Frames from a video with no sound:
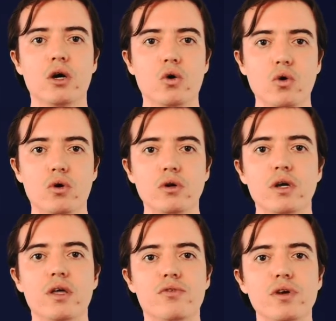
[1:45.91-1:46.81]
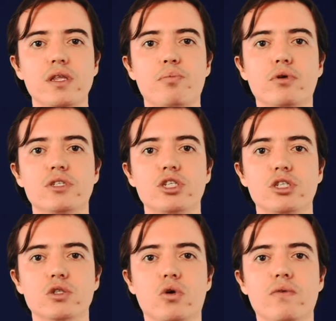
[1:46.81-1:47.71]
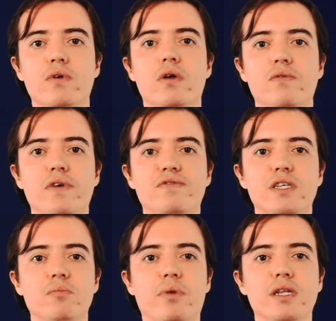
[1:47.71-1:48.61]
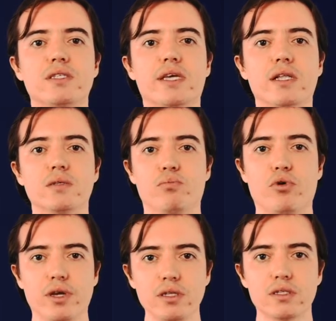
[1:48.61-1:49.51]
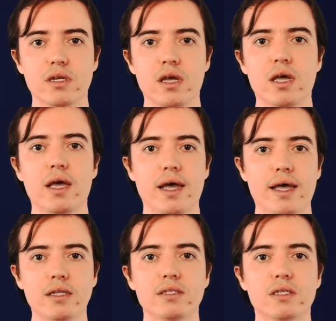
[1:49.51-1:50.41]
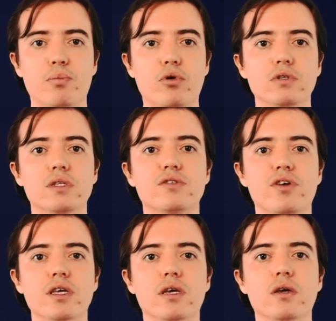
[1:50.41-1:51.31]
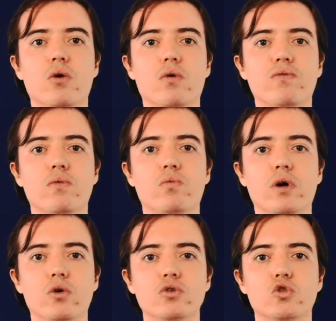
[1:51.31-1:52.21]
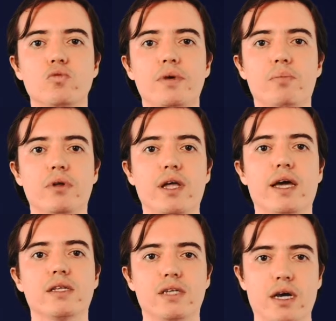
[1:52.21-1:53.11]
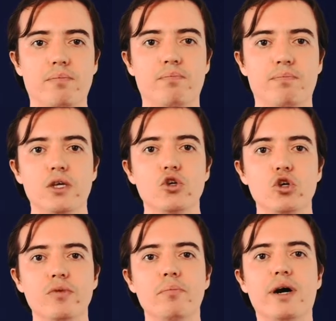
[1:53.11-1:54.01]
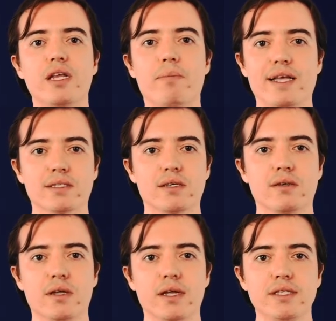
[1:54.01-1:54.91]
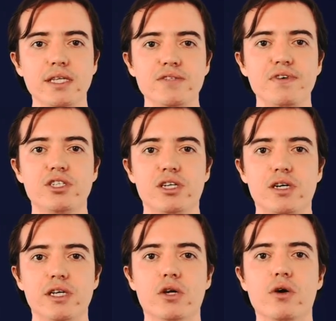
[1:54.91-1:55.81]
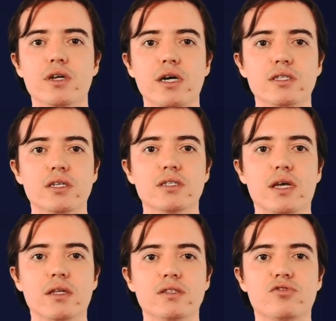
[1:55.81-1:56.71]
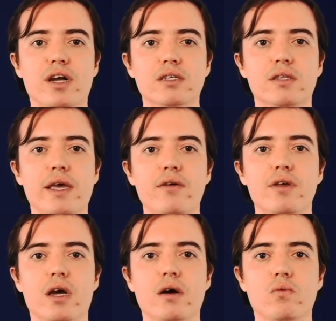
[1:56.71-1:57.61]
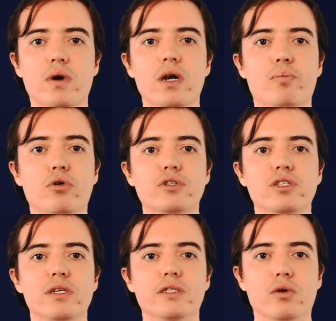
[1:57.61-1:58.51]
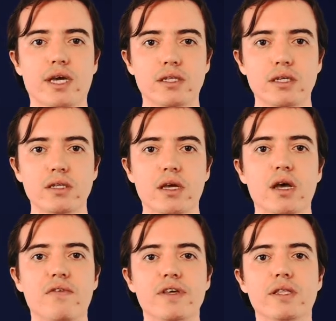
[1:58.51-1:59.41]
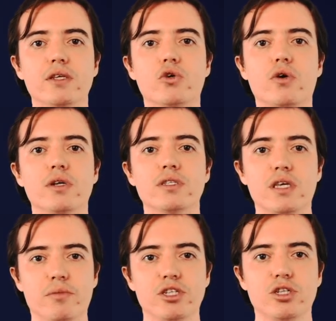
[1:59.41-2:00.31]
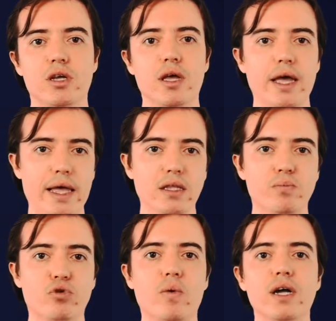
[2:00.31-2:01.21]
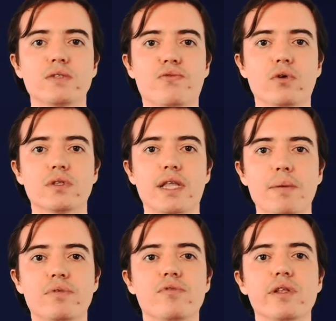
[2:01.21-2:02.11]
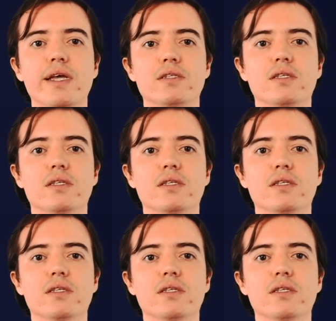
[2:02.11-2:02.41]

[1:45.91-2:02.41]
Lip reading: or 3D positions of 15 body skeleton points and supports the tracking of 1 or 2 people at a time. Human body mask. This feature recognizes and tracks the area where a person is located within the current image and provides for depth-related